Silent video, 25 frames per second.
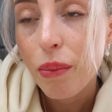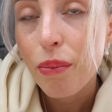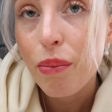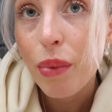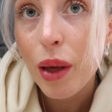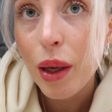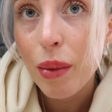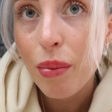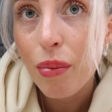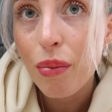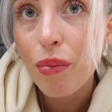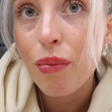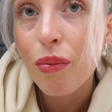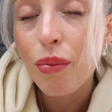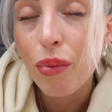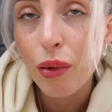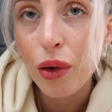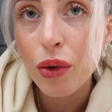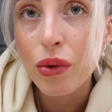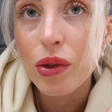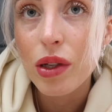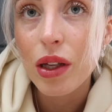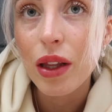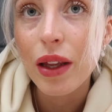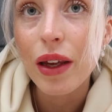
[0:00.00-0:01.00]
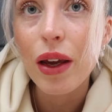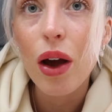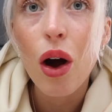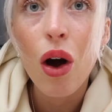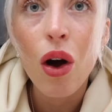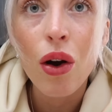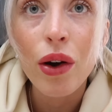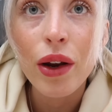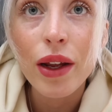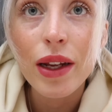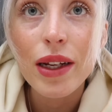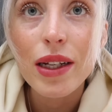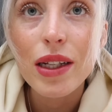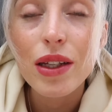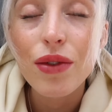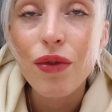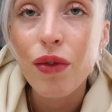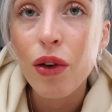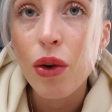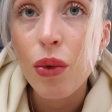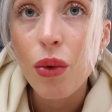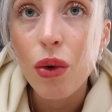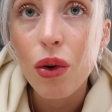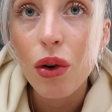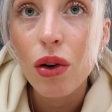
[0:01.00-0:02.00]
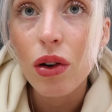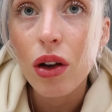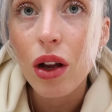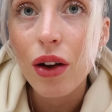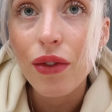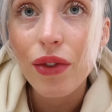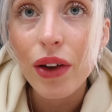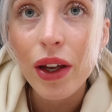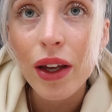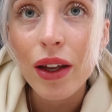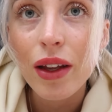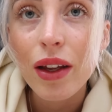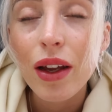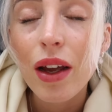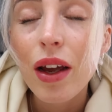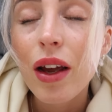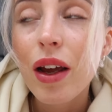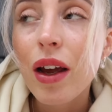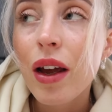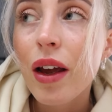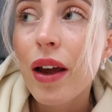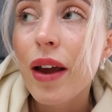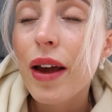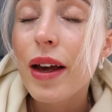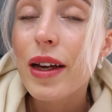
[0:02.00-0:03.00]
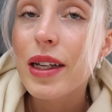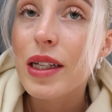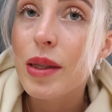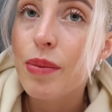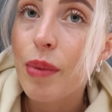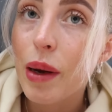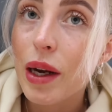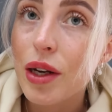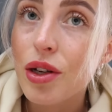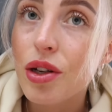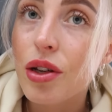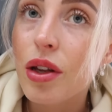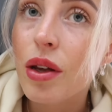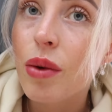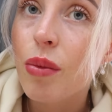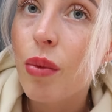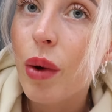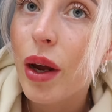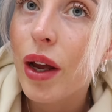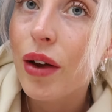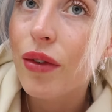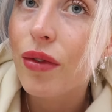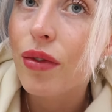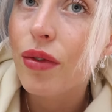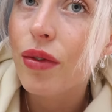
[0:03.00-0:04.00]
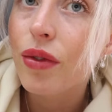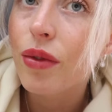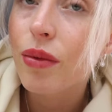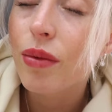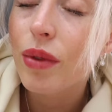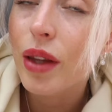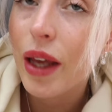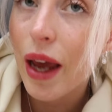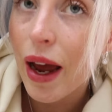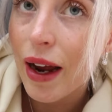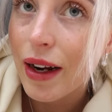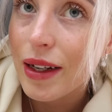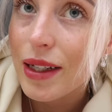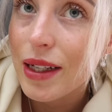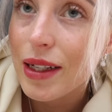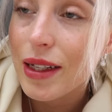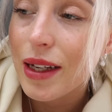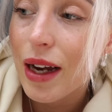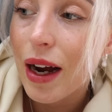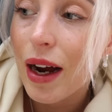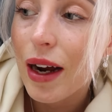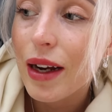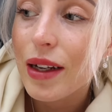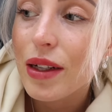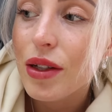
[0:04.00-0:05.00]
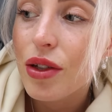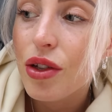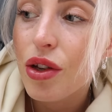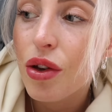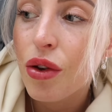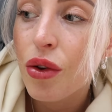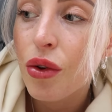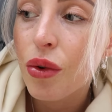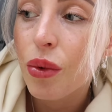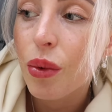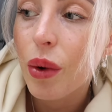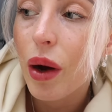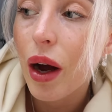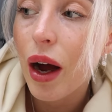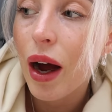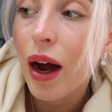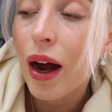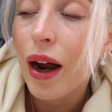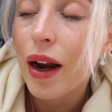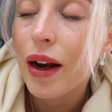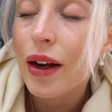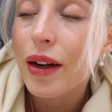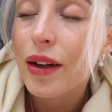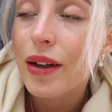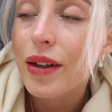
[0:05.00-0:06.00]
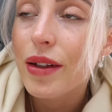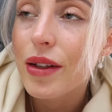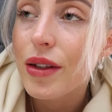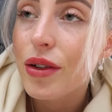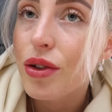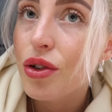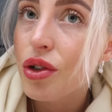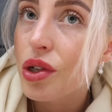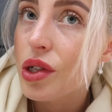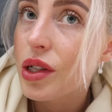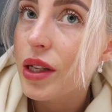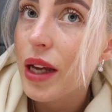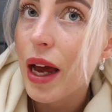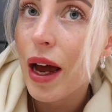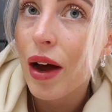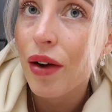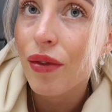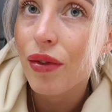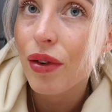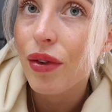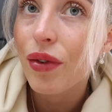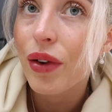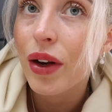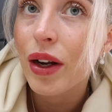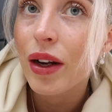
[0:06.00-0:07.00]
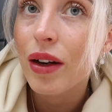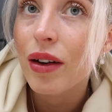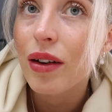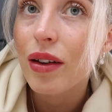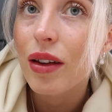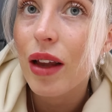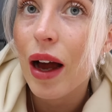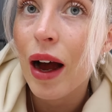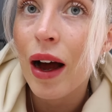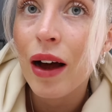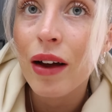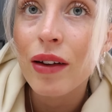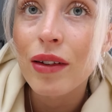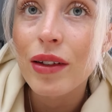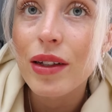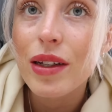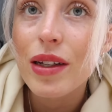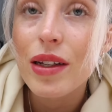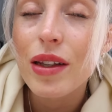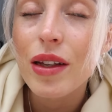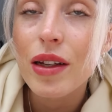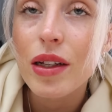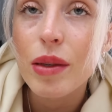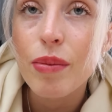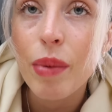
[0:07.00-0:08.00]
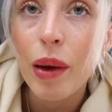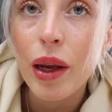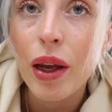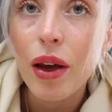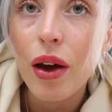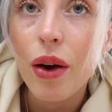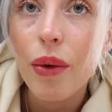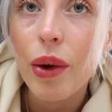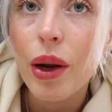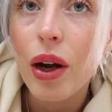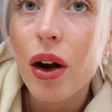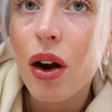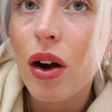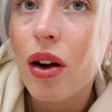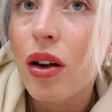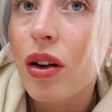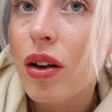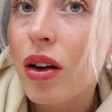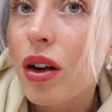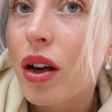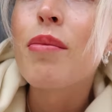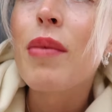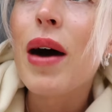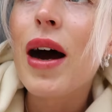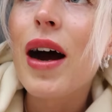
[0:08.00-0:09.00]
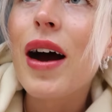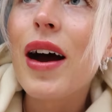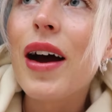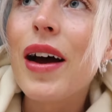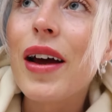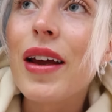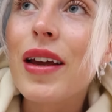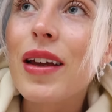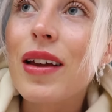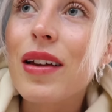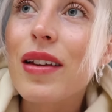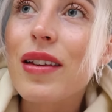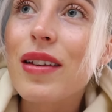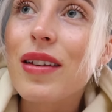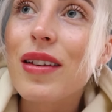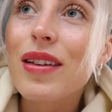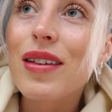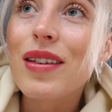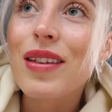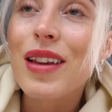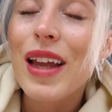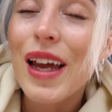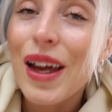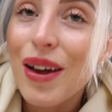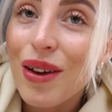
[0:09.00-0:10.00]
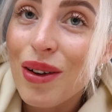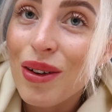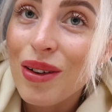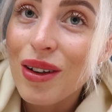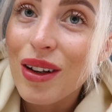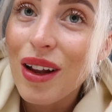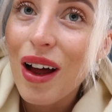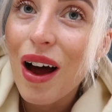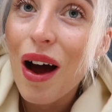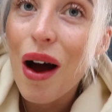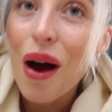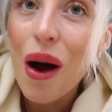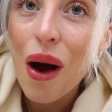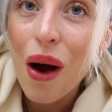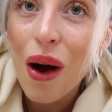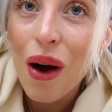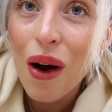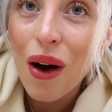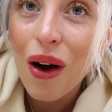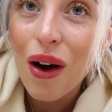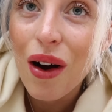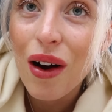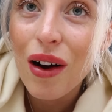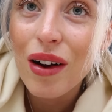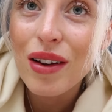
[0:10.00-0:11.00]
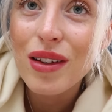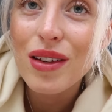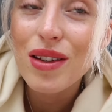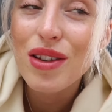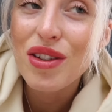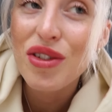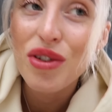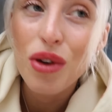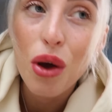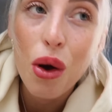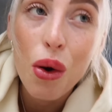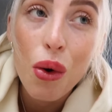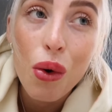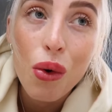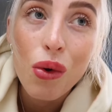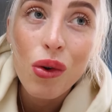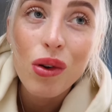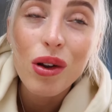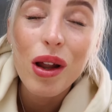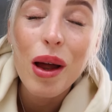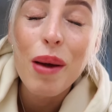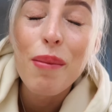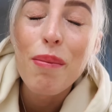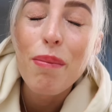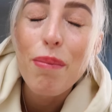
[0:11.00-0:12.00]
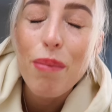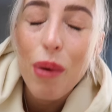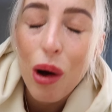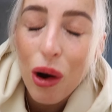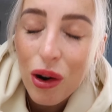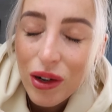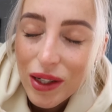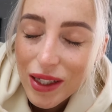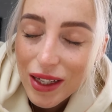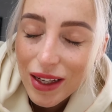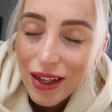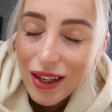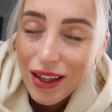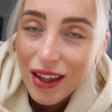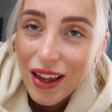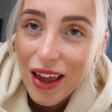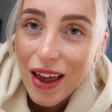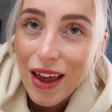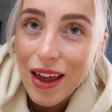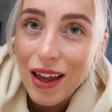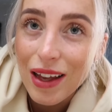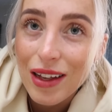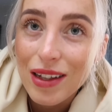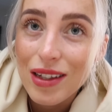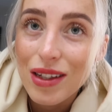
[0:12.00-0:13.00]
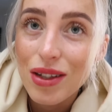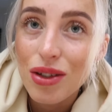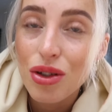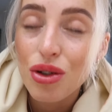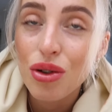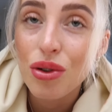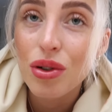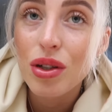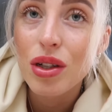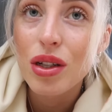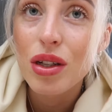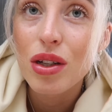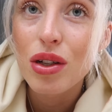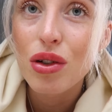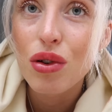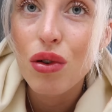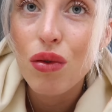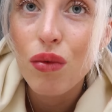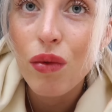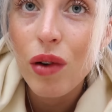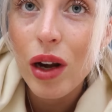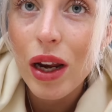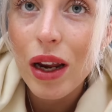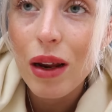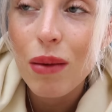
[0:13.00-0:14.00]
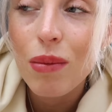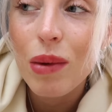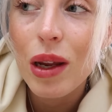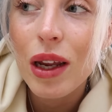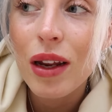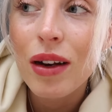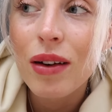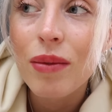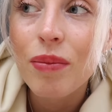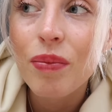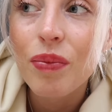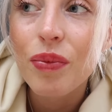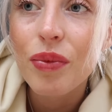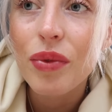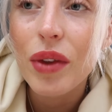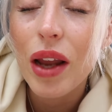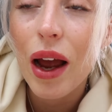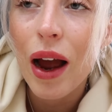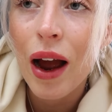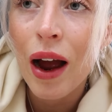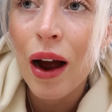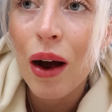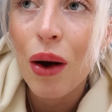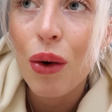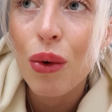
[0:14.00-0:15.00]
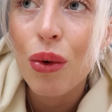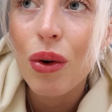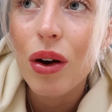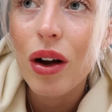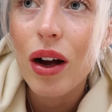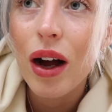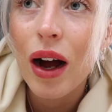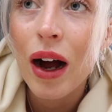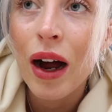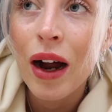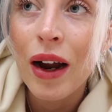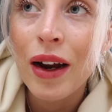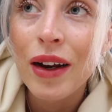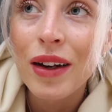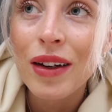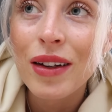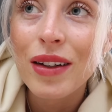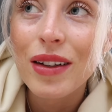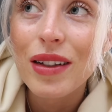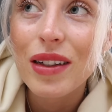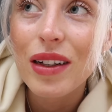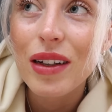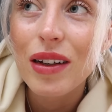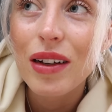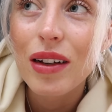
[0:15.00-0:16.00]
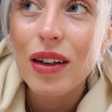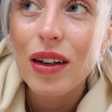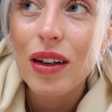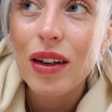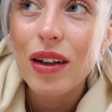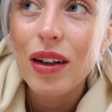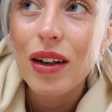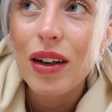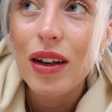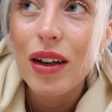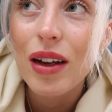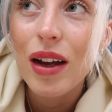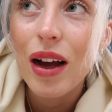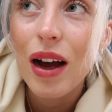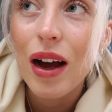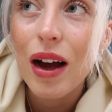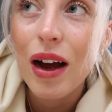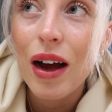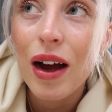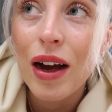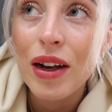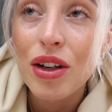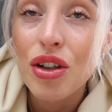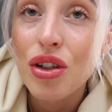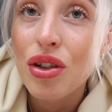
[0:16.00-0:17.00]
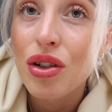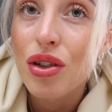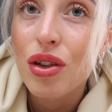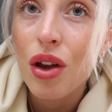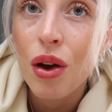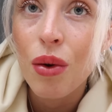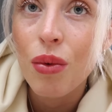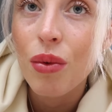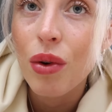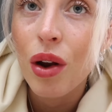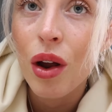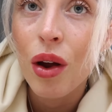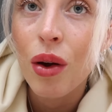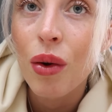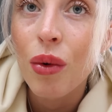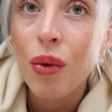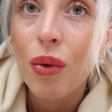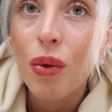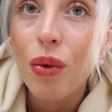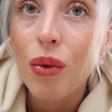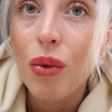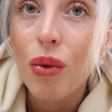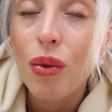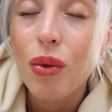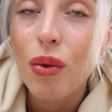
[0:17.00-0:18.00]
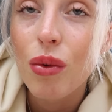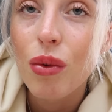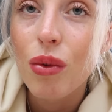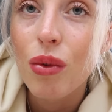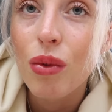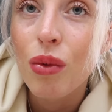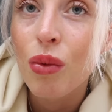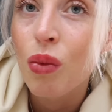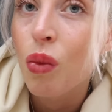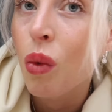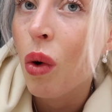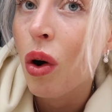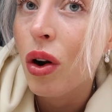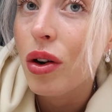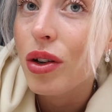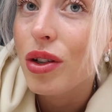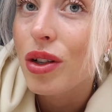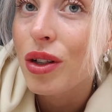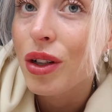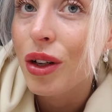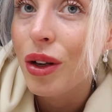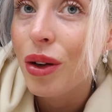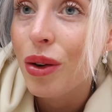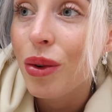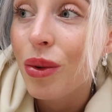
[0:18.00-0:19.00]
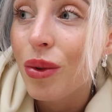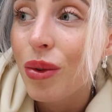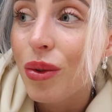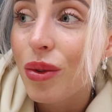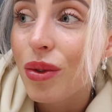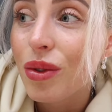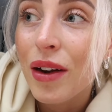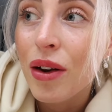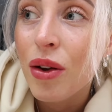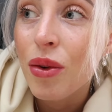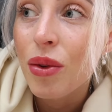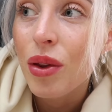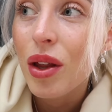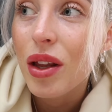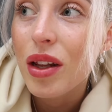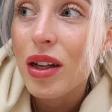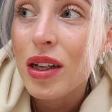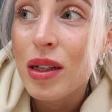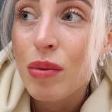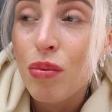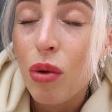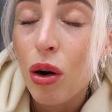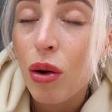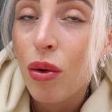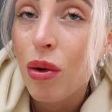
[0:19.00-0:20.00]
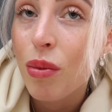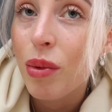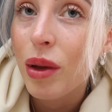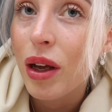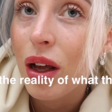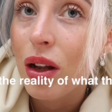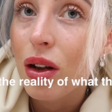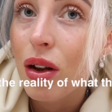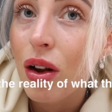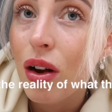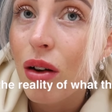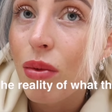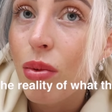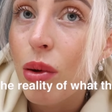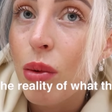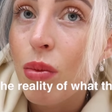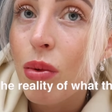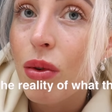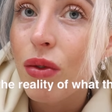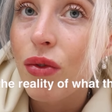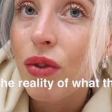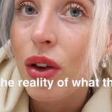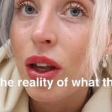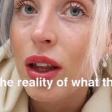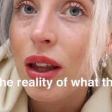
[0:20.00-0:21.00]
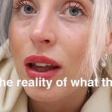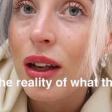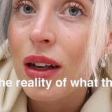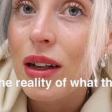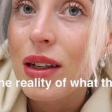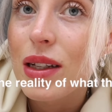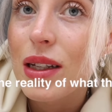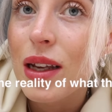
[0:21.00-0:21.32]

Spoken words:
be brutally honest through all of it, especially with the exercise too and just everything else that's been going on. My little heart, soul and body is just screaming out, and I just don't know what to do. I know that there's probably a lot of people feeling the